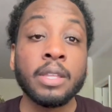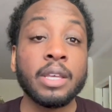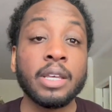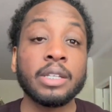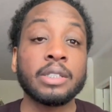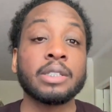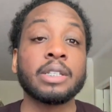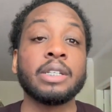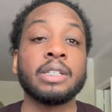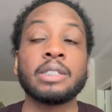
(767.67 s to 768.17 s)

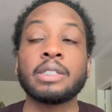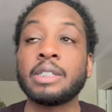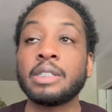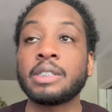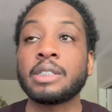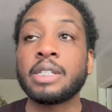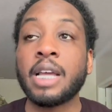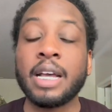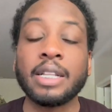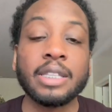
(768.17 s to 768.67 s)

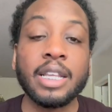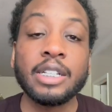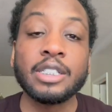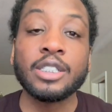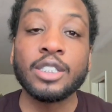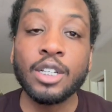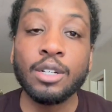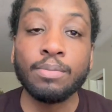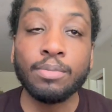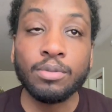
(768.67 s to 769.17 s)
it's not that
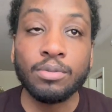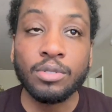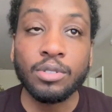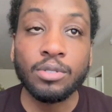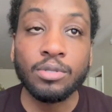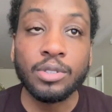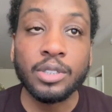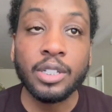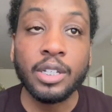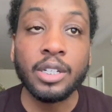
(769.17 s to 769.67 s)
simple, you know
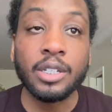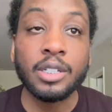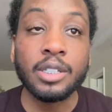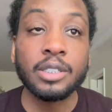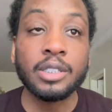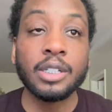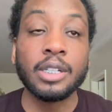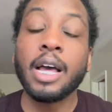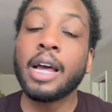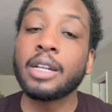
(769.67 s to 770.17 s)
what I'm saying?
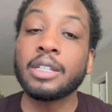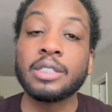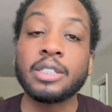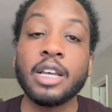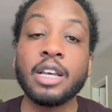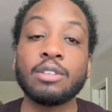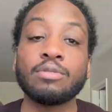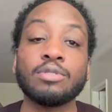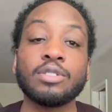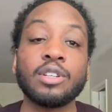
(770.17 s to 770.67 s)
Because a lot of
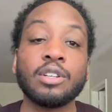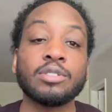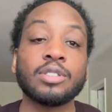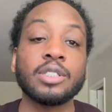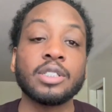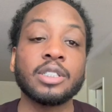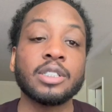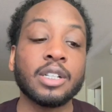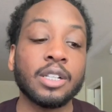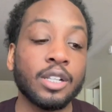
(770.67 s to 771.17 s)
times we go to
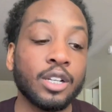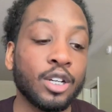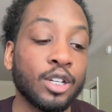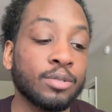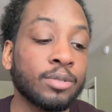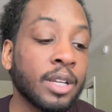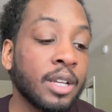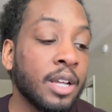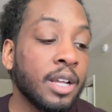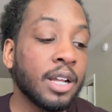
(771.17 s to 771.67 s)
these
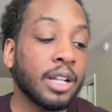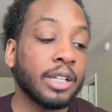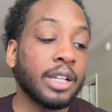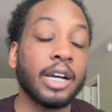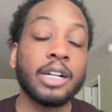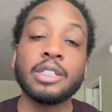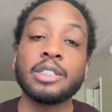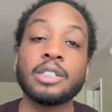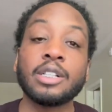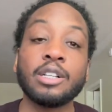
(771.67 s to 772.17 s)
clubs, a
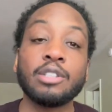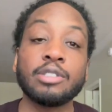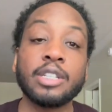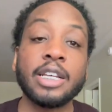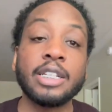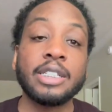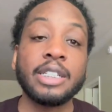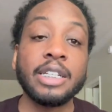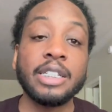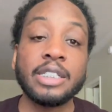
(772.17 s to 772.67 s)
lot of these clubs
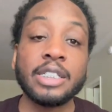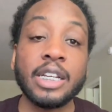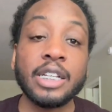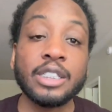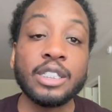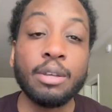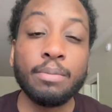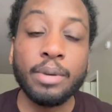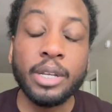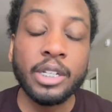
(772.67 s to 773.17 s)
have
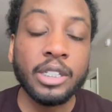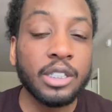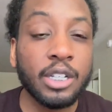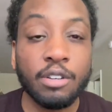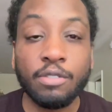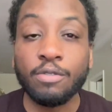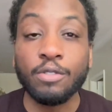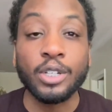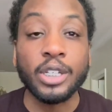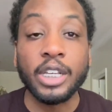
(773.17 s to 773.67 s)
DJs that have been in
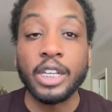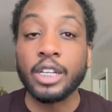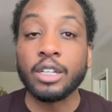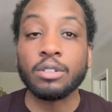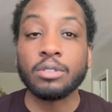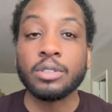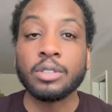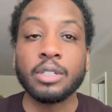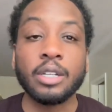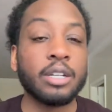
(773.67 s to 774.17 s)
there for years.